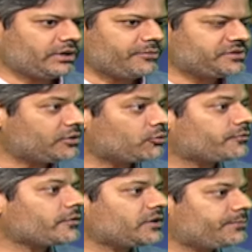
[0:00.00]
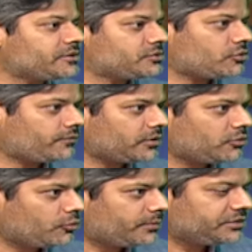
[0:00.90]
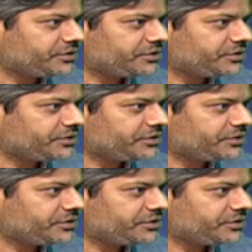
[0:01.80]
represent over 50% of the global